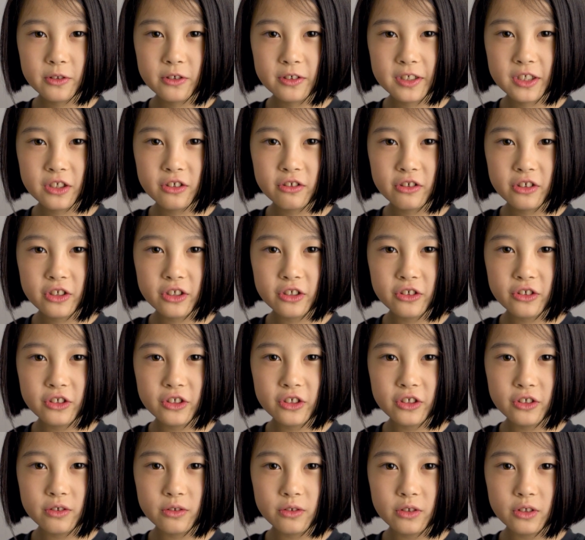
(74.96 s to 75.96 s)
to
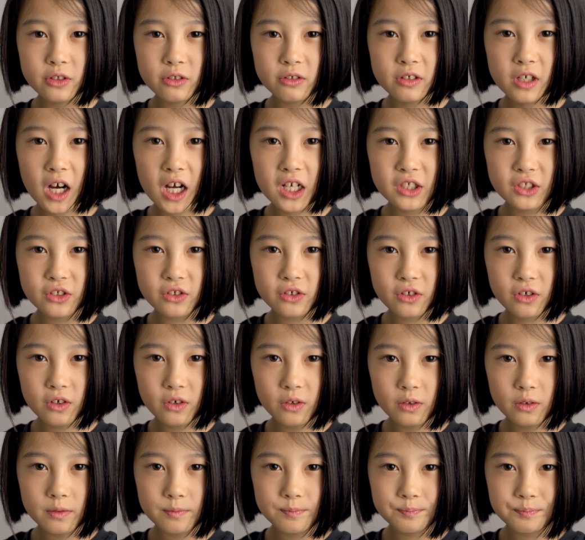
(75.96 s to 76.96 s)
introduce you to Kazuko.
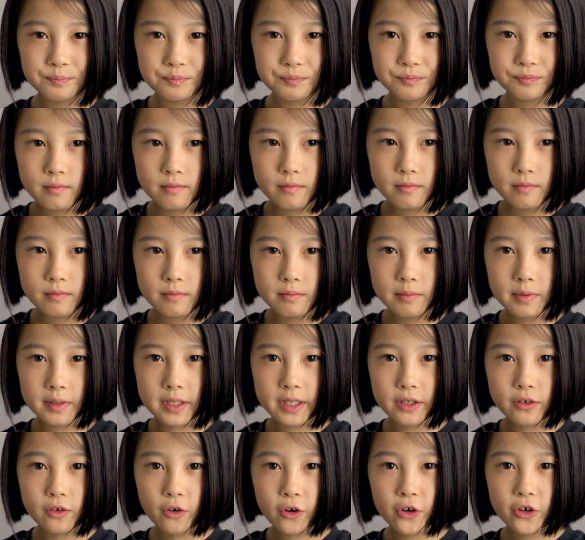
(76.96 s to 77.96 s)

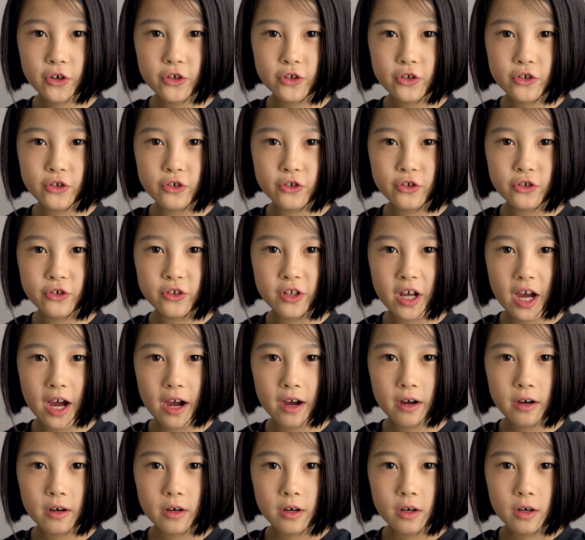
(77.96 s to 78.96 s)
But in order to do
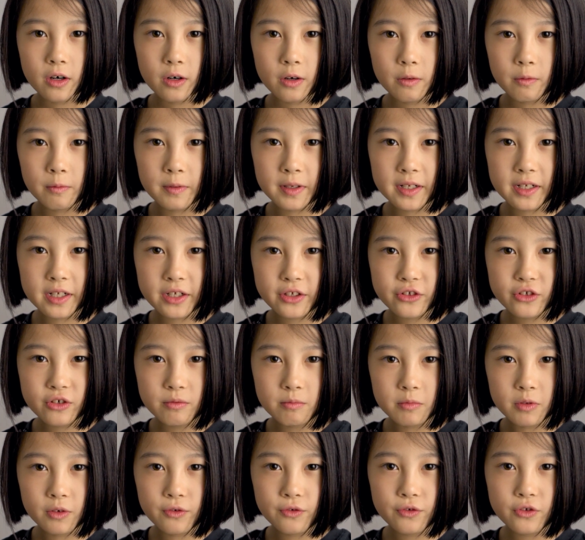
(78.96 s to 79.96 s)
that, we need to
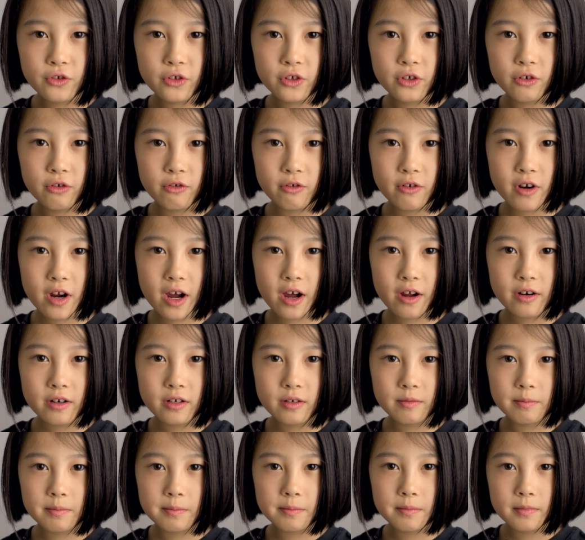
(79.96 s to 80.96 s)
move to the ground.
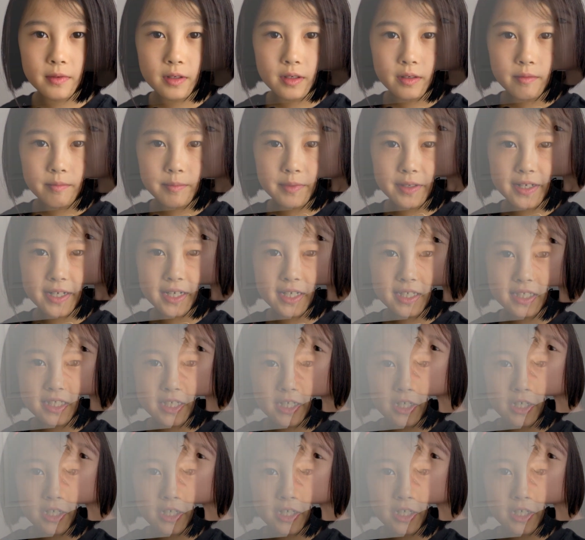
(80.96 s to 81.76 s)
The rose